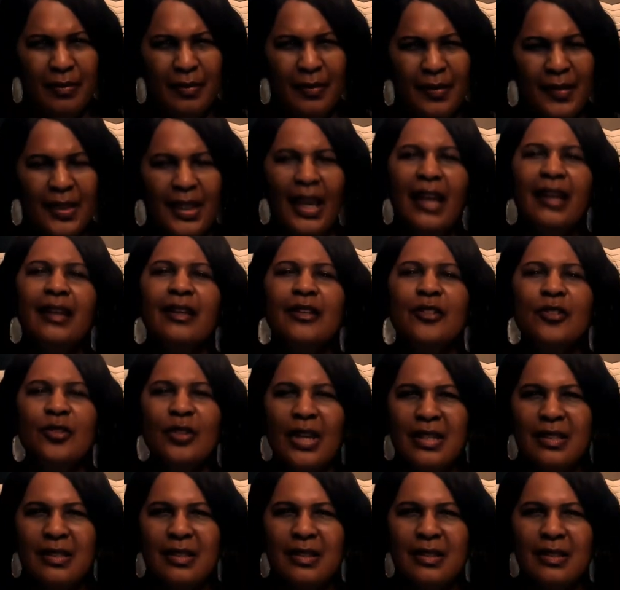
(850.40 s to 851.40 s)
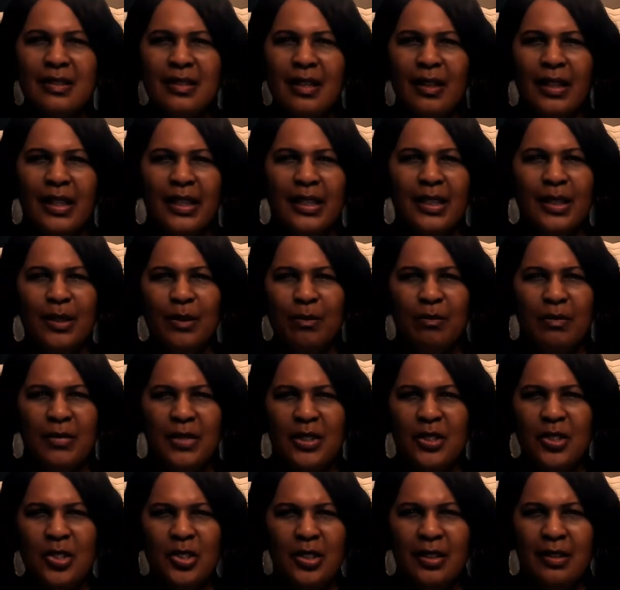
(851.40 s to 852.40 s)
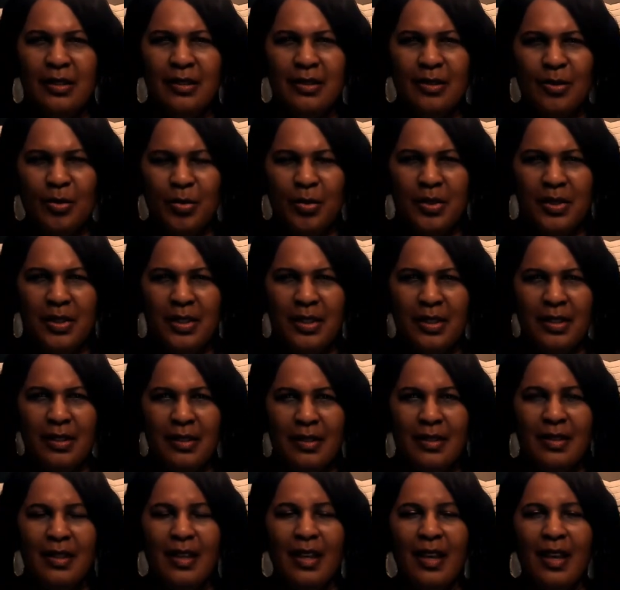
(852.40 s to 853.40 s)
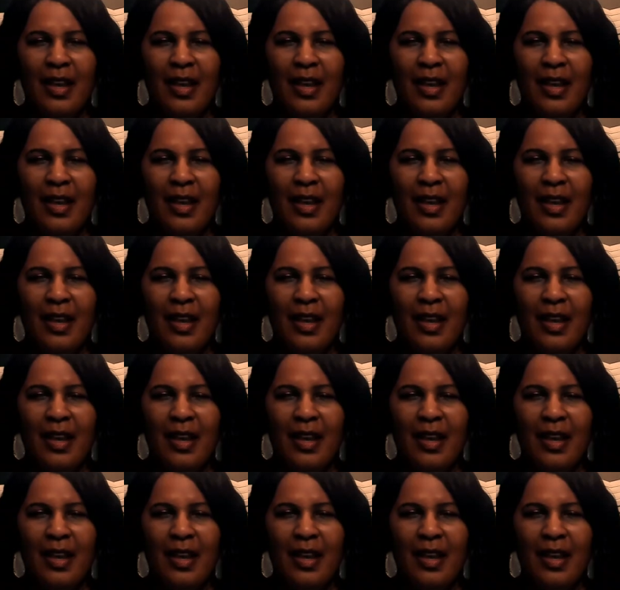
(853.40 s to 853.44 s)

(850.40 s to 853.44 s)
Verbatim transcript: I guess you guys can tell I keep mentioning certain things.